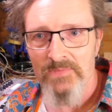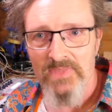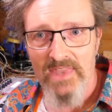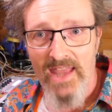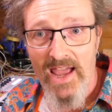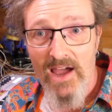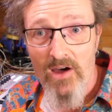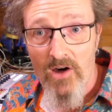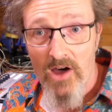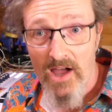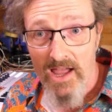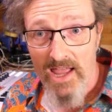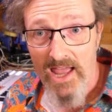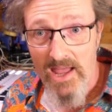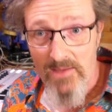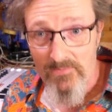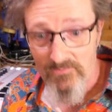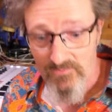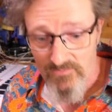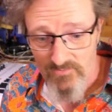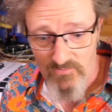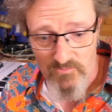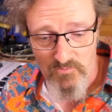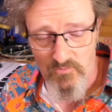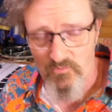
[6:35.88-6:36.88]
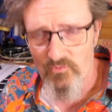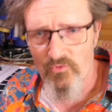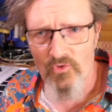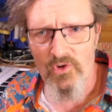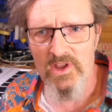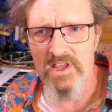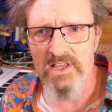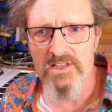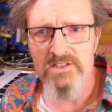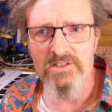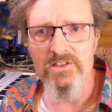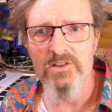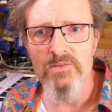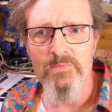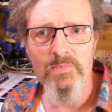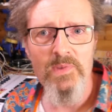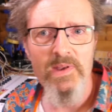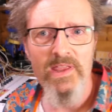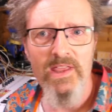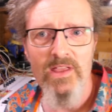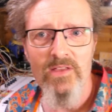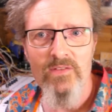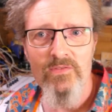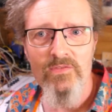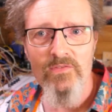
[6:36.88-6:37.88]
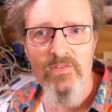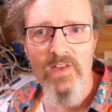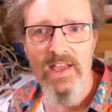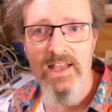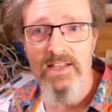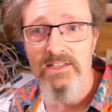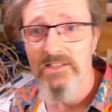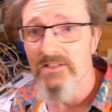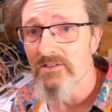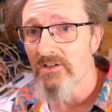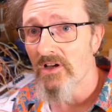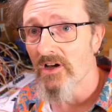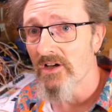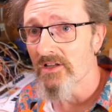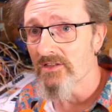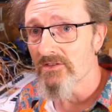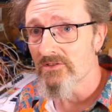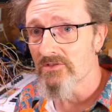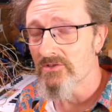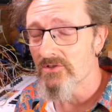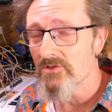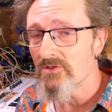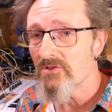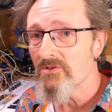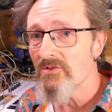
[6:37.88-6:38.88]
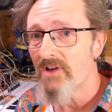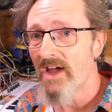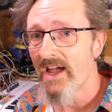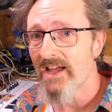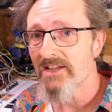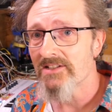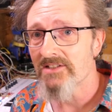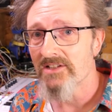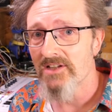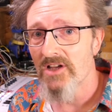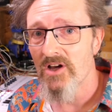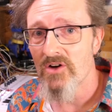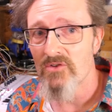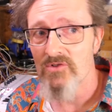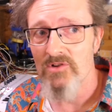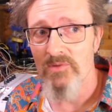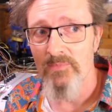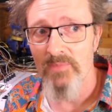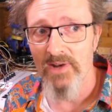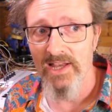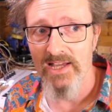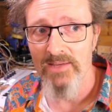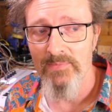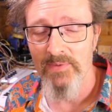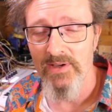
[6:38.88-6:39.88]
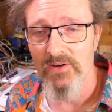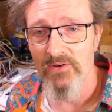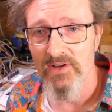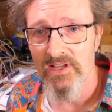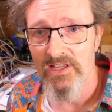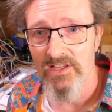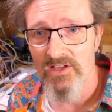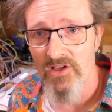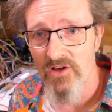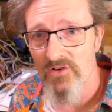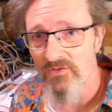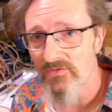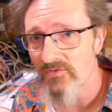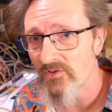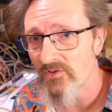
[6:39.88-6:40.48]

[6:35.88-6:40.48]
Now, I am reasonably fit. I do actually hold a black belt in Kung